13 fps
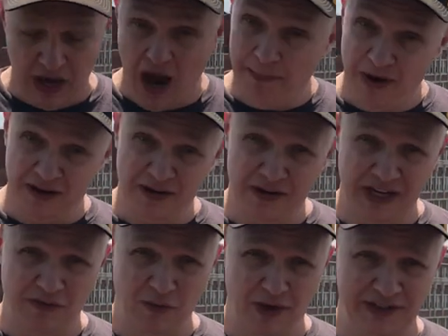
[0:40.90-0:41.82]
I'm not gonna
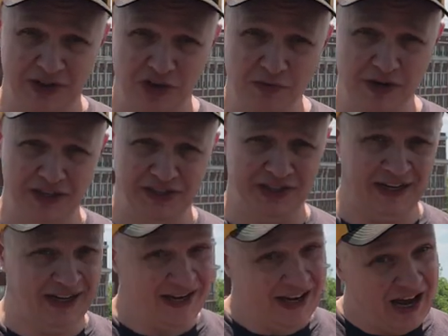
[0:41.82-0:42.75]
give away too much.
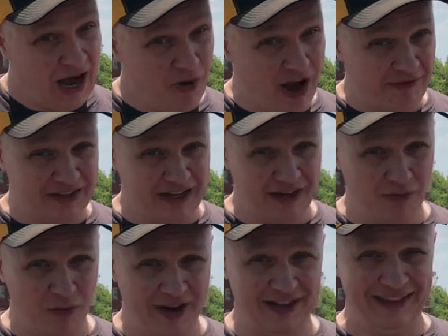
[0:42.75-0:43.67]
I'm gonna have to give
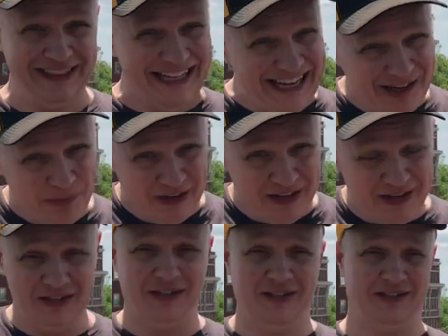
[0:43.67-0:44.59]
away a little
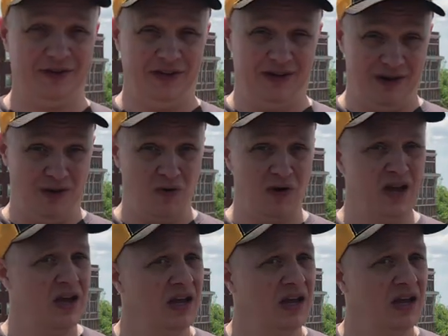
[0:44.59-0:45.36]
bit just so you know.